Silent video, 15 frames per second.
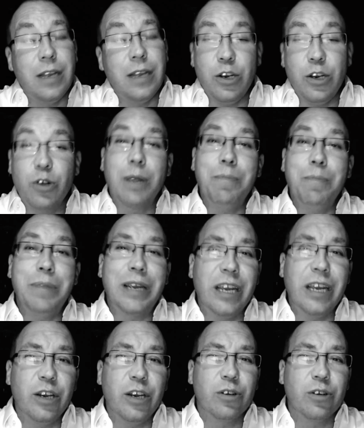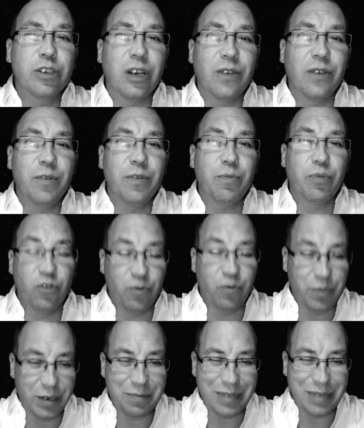then you can begin your
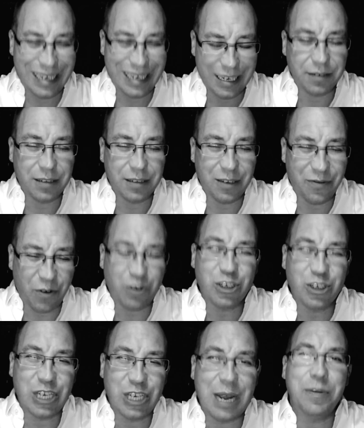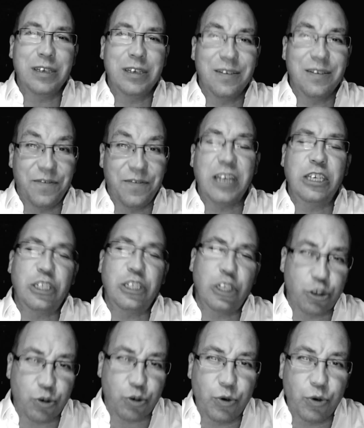self-improvement, meaning the first step is to face
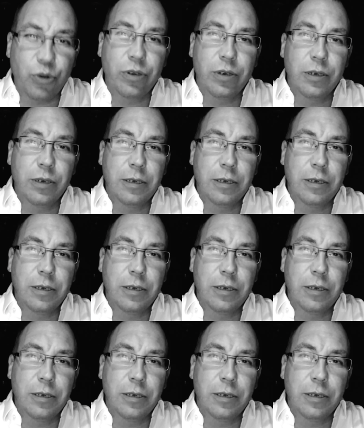the truth.